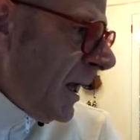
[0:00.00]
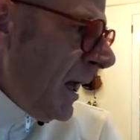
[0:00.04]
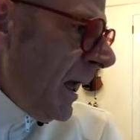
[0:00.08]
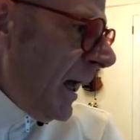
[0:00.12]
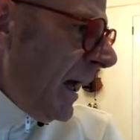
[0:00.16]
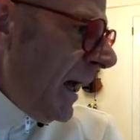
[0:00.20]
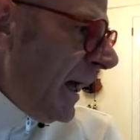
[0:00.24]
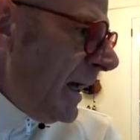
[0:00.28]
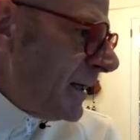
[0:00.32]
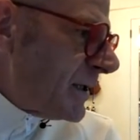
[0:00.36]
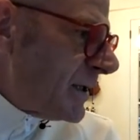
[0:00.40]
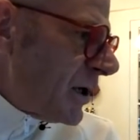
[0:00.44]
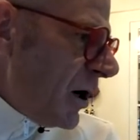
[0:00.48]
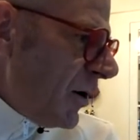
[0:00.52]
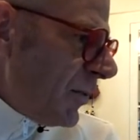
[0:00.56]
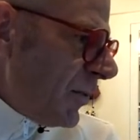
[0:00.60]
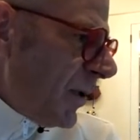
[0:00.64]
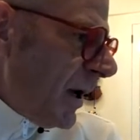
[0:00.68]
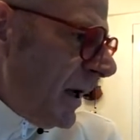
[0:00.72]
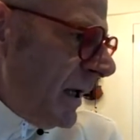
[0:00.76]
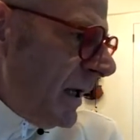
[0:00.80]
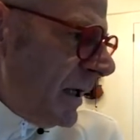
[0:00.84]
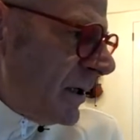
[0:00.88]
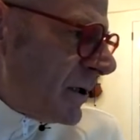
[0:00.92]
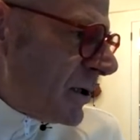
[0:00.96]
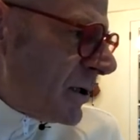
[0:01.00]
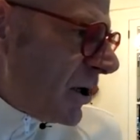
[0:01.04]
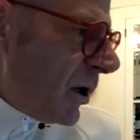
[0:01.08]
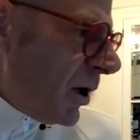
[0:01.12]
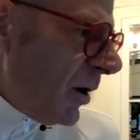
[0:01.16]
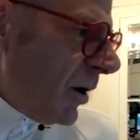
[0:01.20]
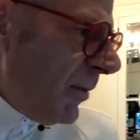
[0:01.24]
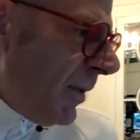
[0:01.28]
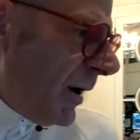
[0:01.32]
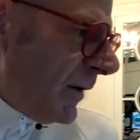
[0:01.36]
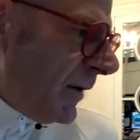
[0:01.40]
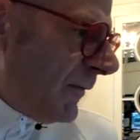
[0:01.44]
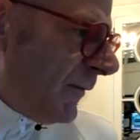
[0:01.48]
Hey, Tom, can you talk
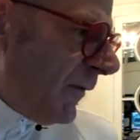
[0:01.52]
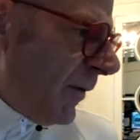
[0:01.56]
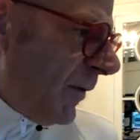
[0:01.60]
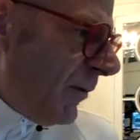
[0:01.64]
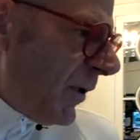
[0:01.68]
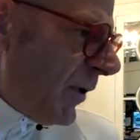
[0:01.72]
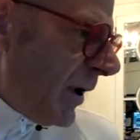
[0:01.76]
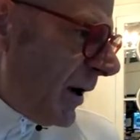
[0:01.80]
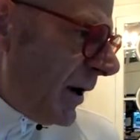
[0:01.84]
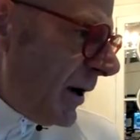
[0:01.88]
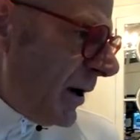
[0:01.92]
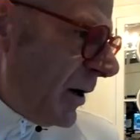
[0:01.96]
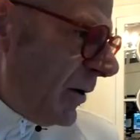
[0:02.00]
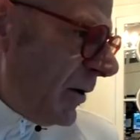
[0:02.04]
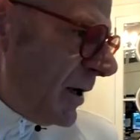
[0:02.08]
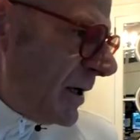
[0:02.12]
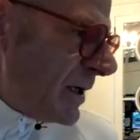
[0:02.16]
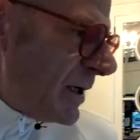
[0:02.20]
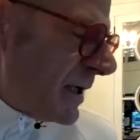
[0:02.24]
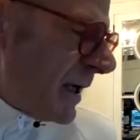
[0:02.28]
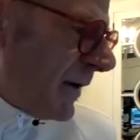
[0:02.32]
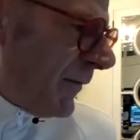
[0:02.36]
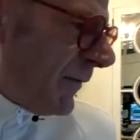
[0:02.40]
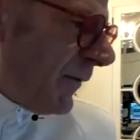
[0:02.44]
about vibrato? Is there